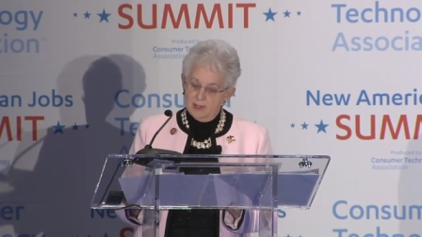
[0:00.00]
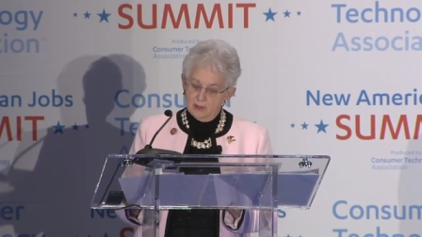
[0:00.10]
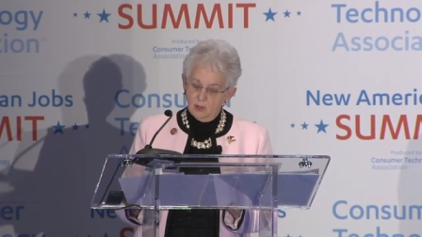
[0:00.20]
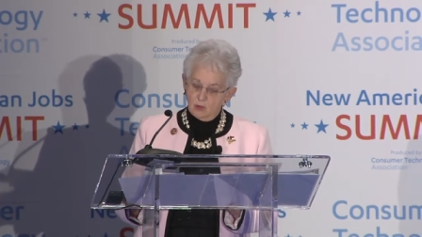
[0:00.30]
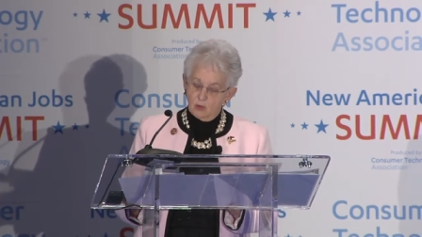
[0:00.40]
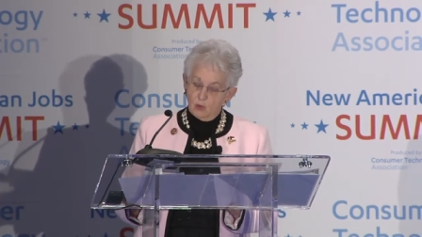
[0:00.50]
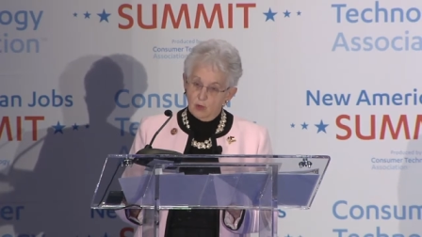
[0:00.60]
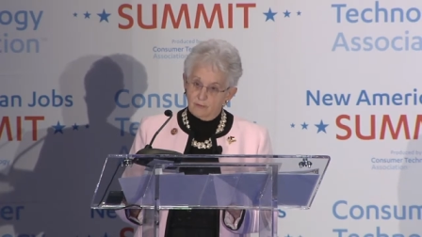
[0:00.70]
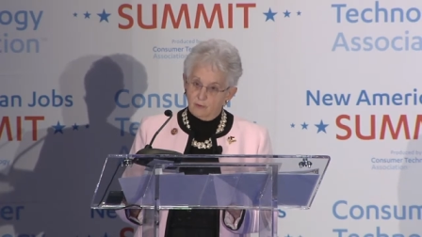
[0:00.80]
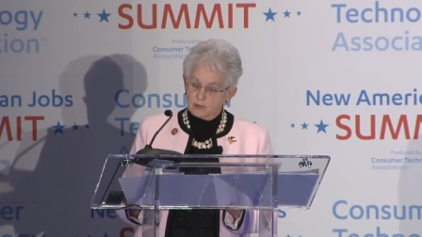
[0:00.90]
and local
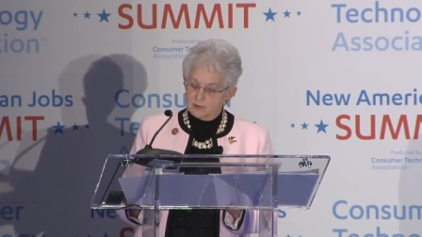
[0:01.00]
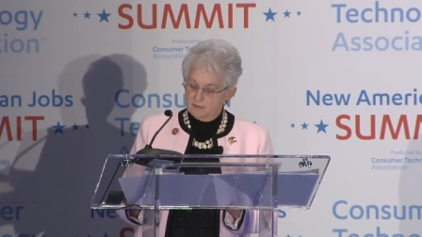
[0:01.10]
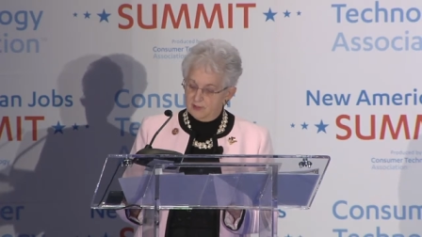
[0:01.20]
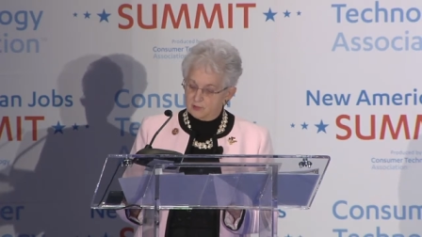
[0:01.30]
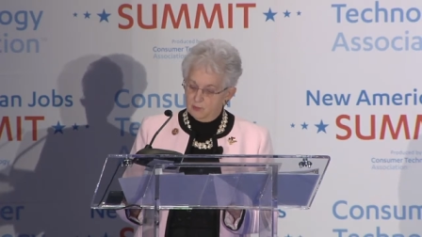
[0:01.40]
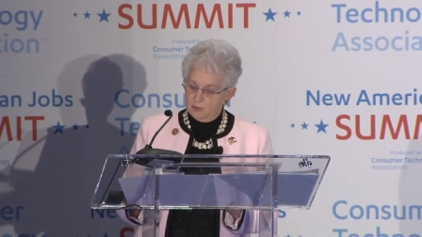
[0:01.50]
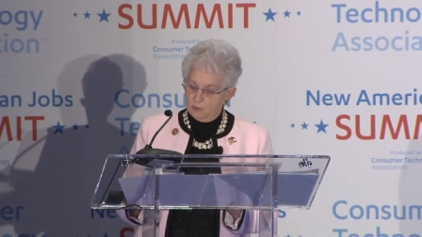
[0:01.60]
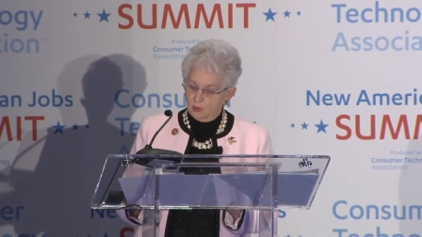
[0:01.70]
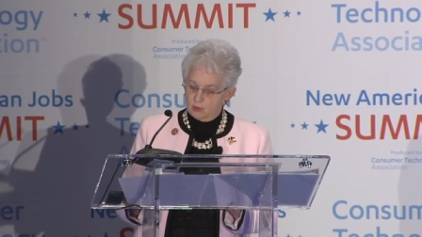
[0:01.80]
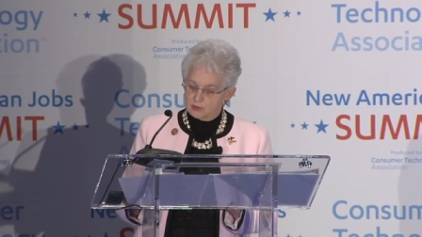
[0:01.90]
workforce investment
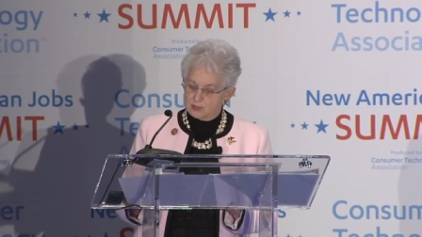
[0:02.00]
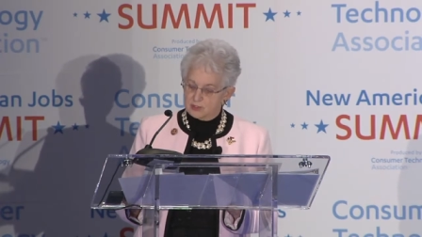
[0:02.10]
boards.